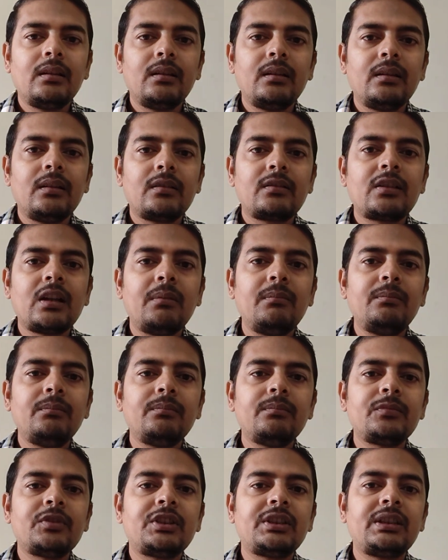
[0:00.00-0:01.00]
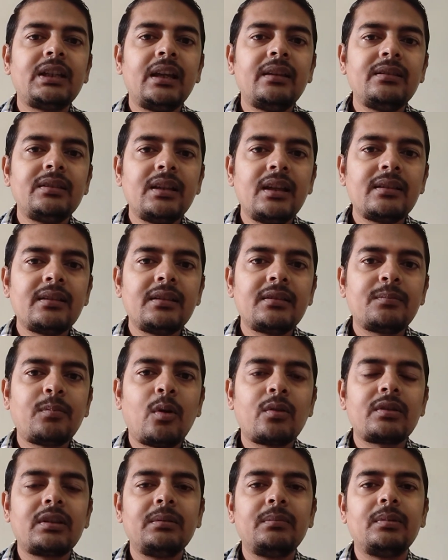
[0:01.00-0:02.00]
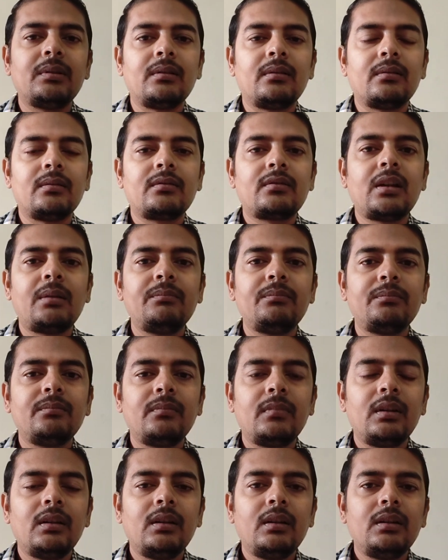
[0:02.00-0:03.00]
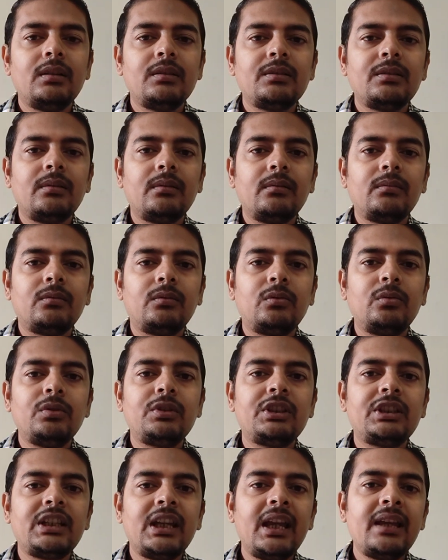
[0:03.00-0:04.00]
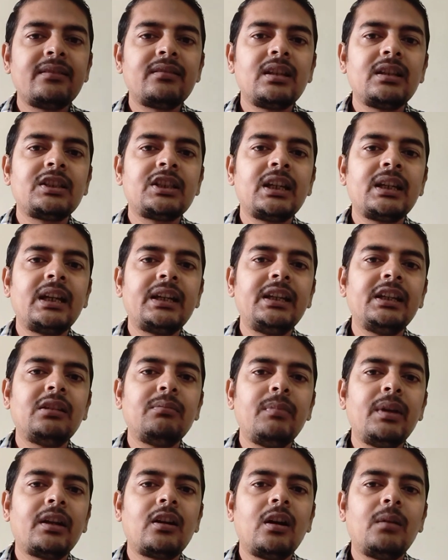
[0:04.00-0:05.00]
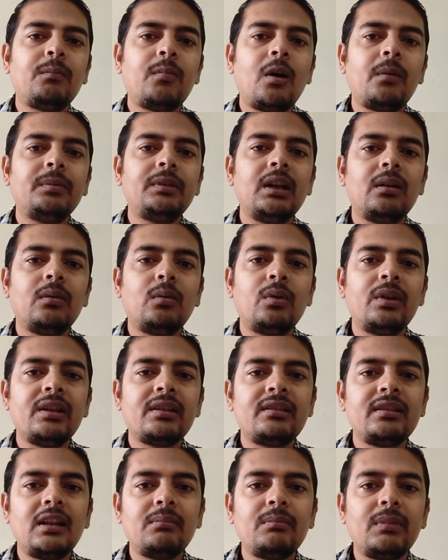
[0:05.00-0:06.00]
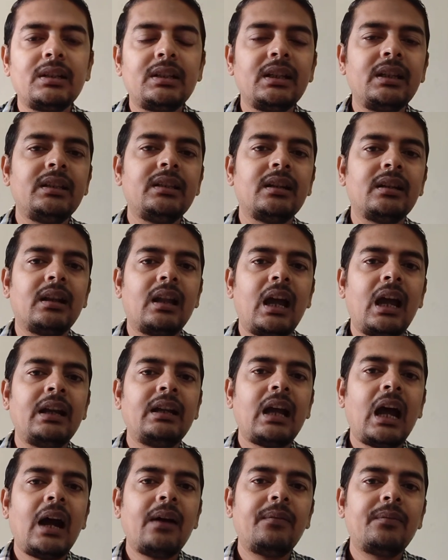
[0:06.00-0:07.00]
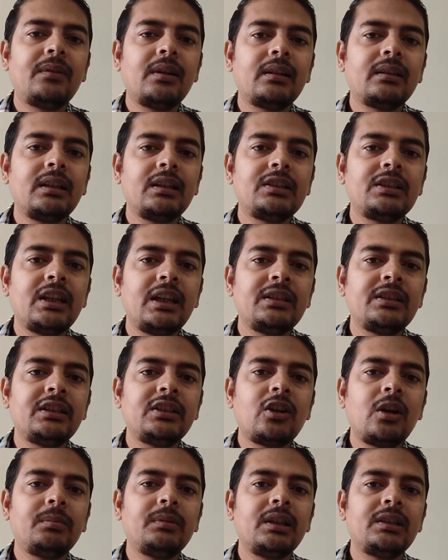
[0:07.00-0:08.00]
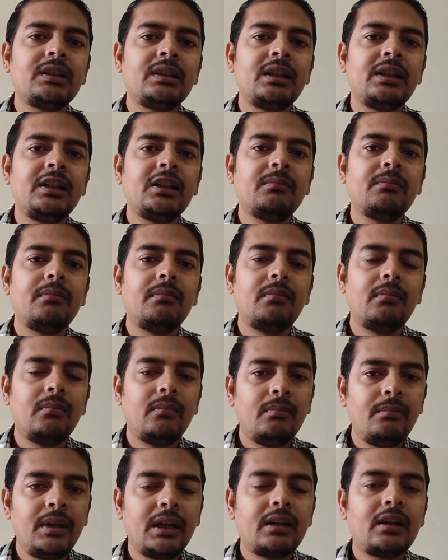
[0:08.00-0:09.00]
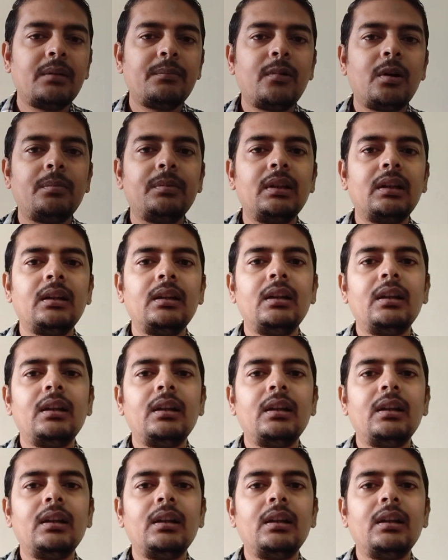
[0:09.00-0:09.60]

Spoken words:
some changes is possible, some to change the genetic makeup of the original material, and after the changing of the genetic makeup of the